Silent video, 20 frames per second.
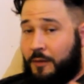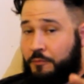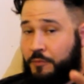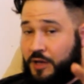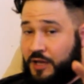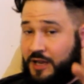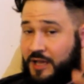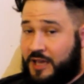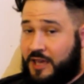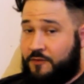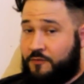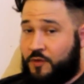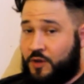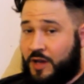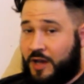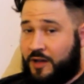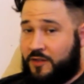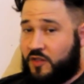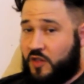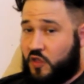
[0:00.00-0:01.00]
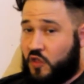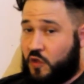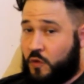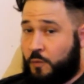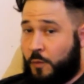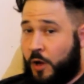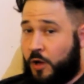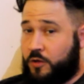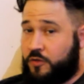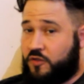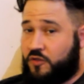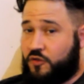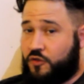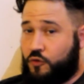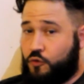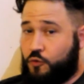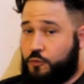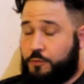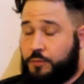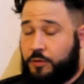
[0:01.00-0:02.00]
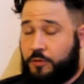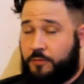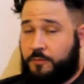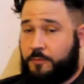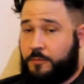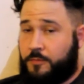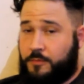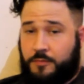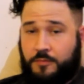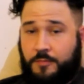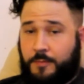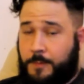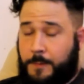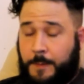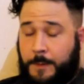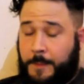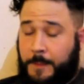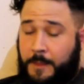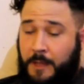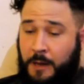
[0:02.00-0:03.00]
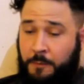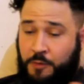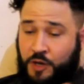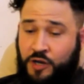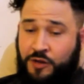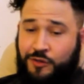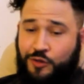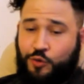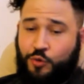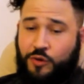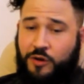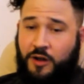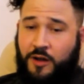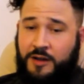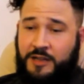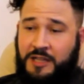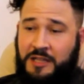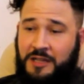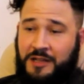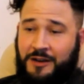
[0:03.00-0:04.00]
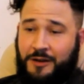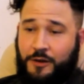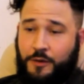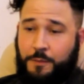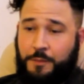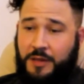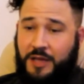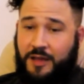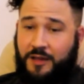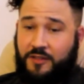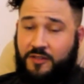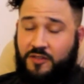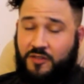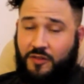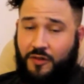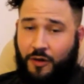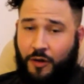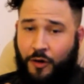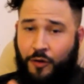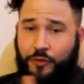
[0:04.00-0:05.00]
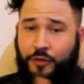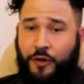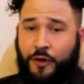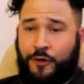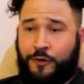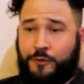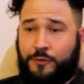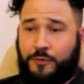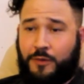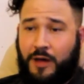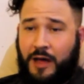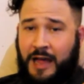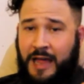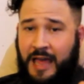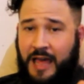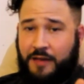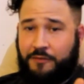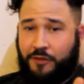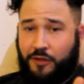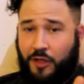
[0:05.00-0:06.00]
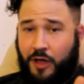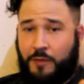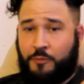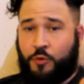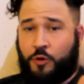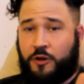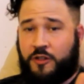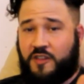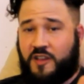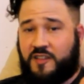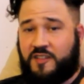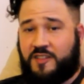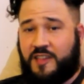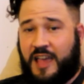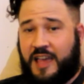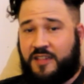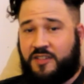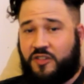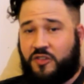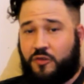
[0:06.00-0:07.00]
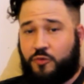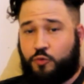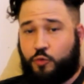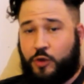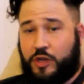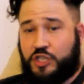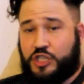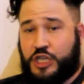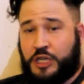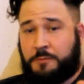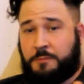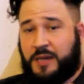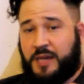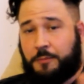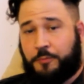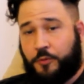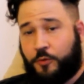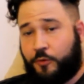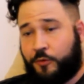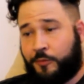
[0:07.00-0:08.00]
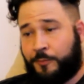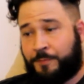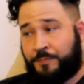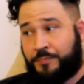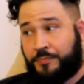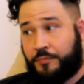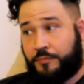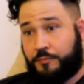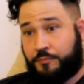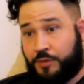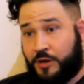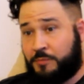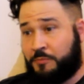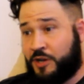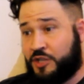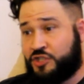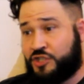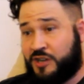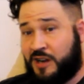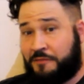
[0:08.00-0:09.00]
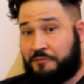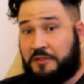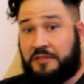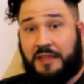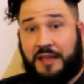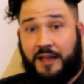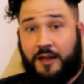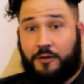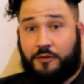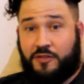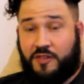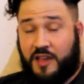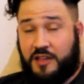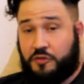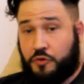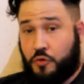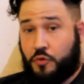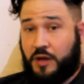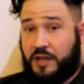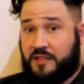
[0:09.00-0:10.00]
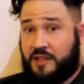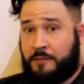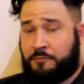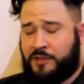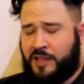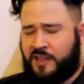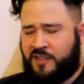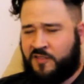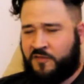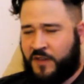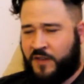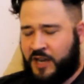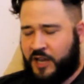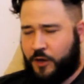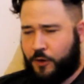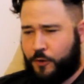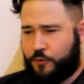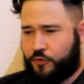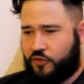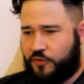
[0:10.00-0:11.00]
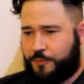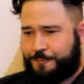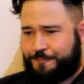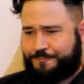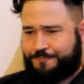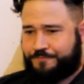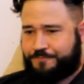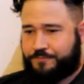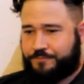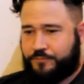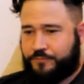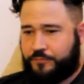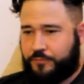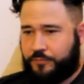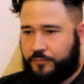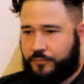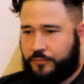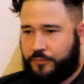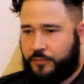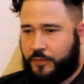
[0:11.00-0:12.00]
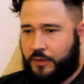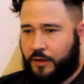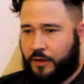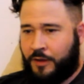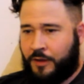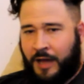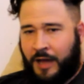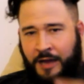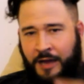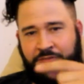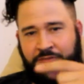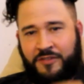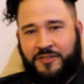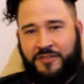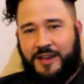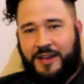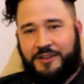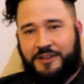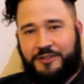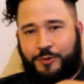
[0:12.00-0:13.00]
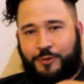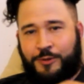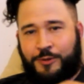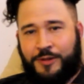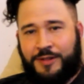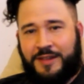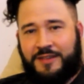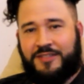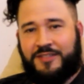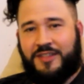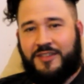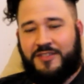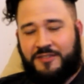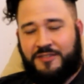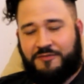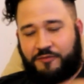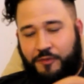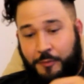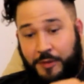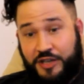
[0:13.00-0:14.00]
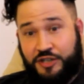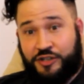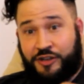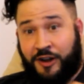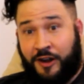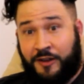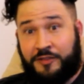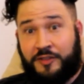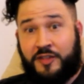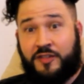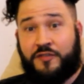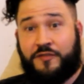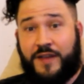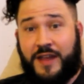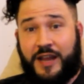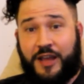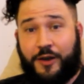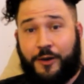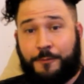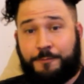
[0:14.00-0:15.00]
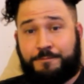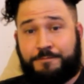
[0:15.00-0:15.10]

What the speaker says: I'm going to give you guys a small scoop. I'm going to do it on here because although I have a lot more success on reaching people pretty much in everything else I do except these videos, I've decided to release this information on this video.